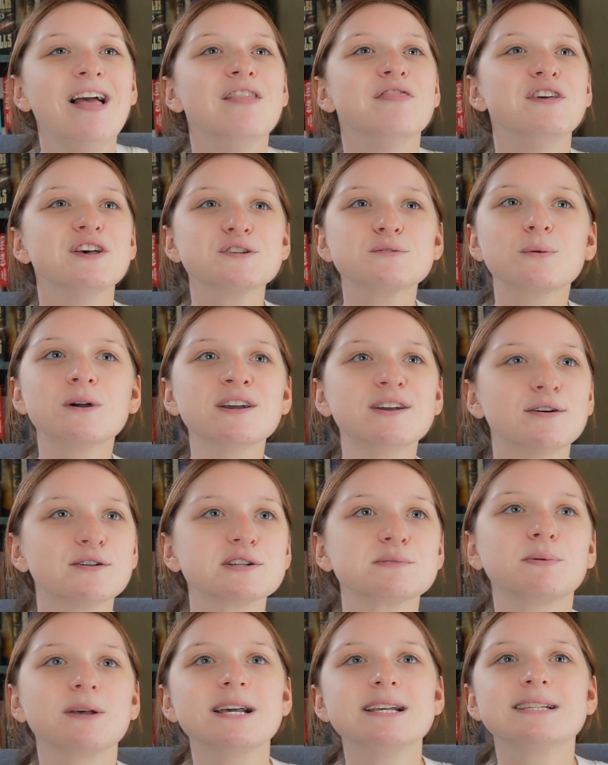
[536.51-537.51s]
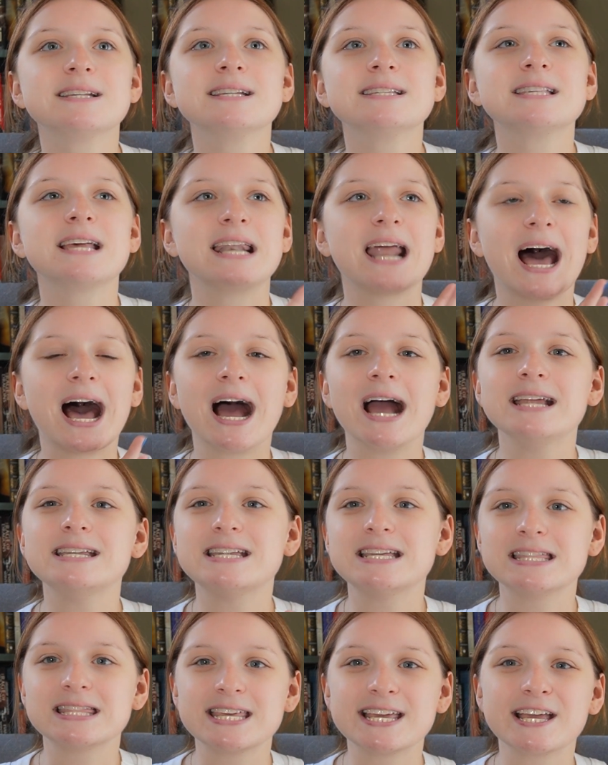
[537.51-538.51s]
This one goes places that I
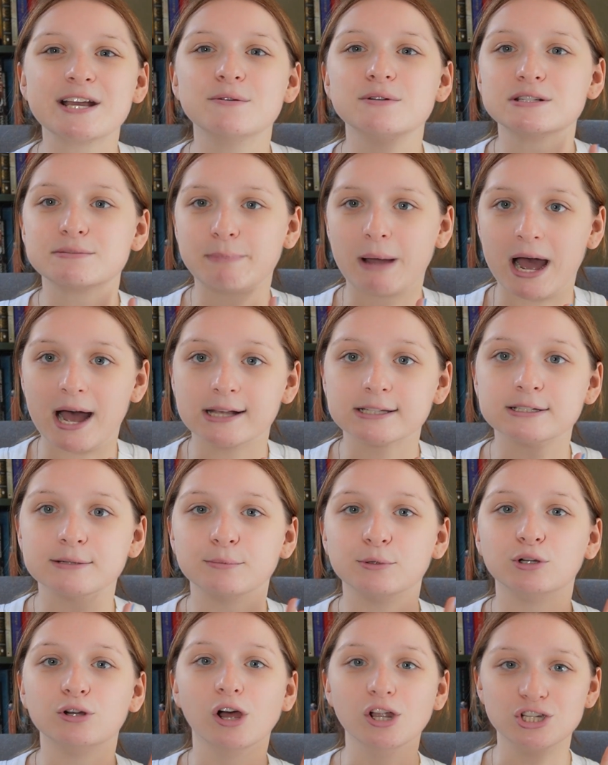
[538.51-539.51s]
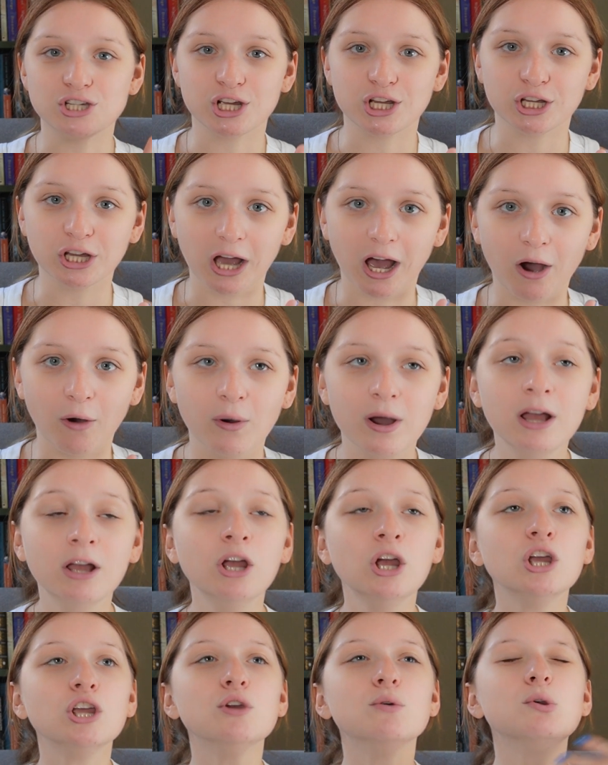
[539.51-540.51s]
didn't think it was possible to go.
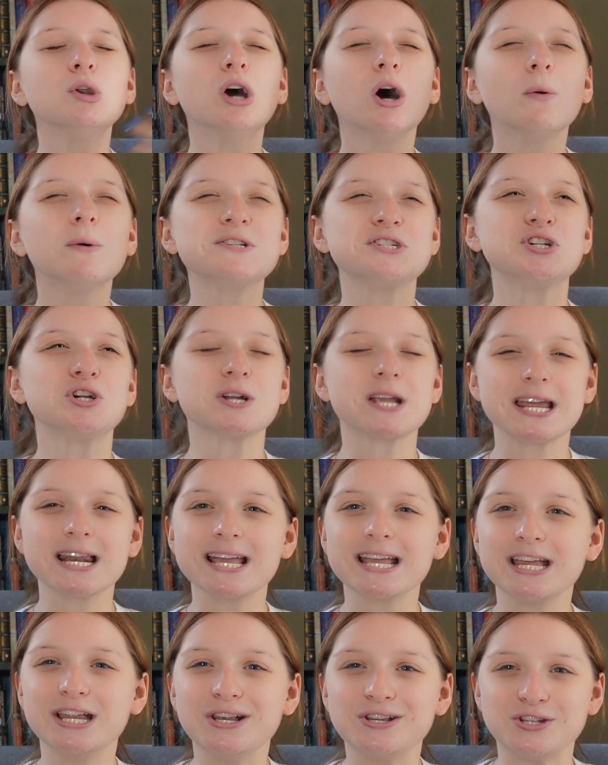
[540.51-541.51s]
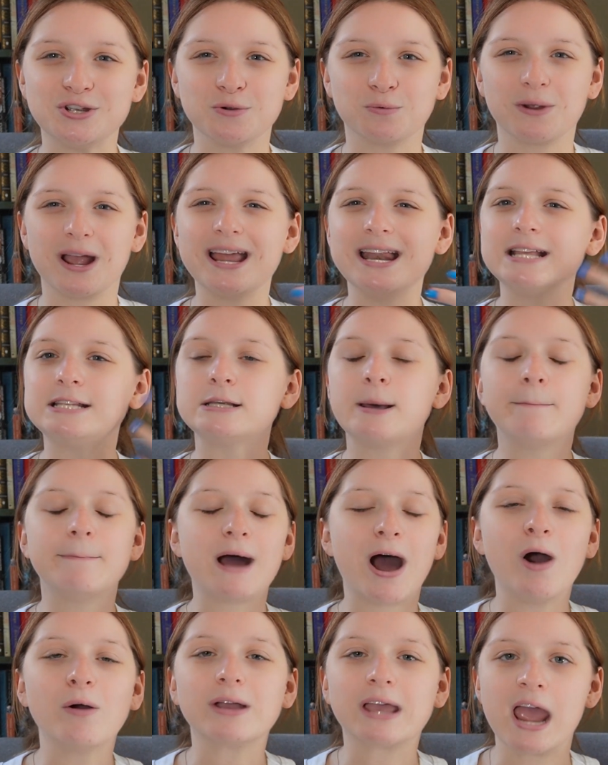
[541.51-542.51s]
You know what you're getting into, right? It's
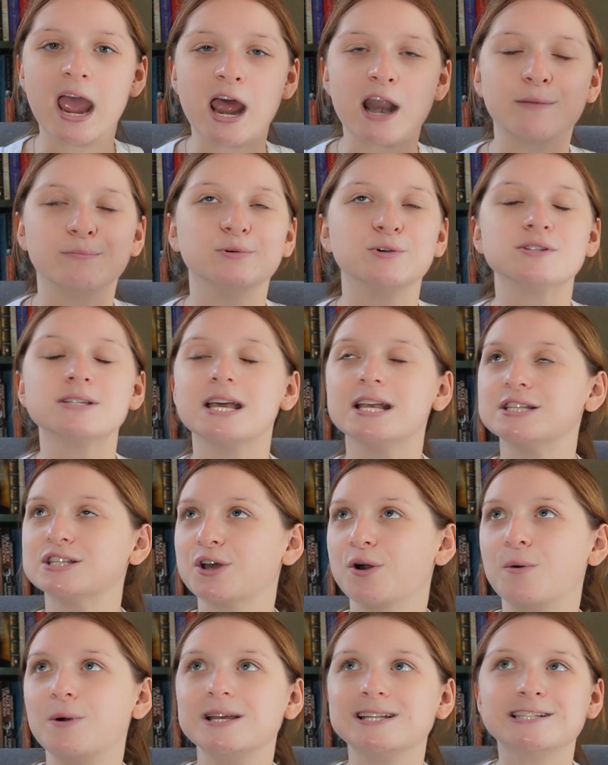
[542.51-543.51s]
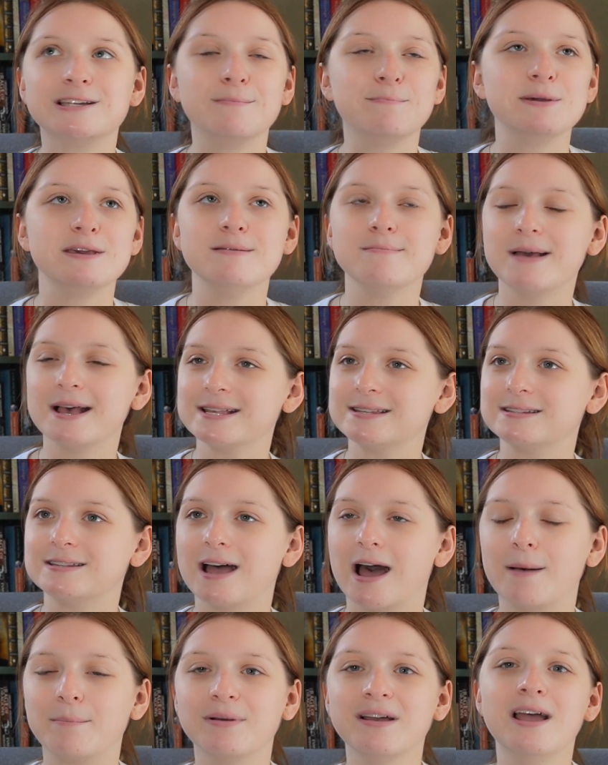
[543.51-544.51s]
about cannibals. It's going to be messed
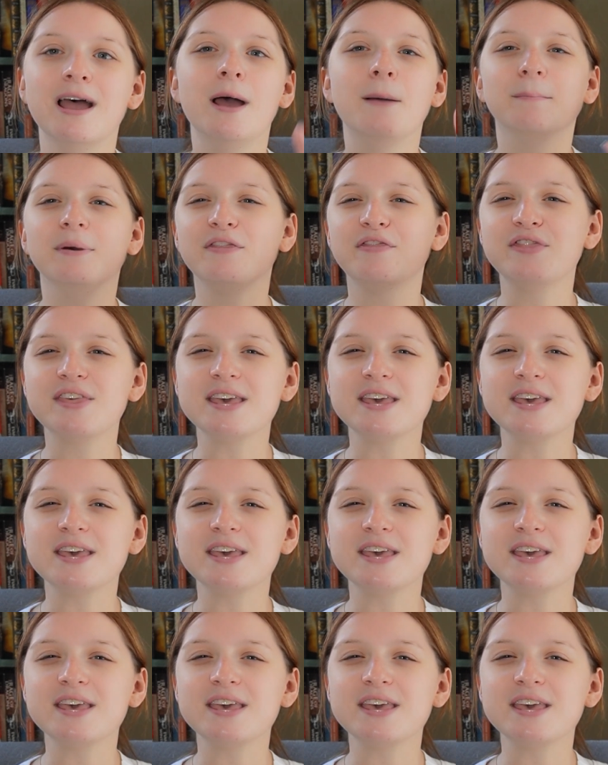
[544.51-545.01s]
up. But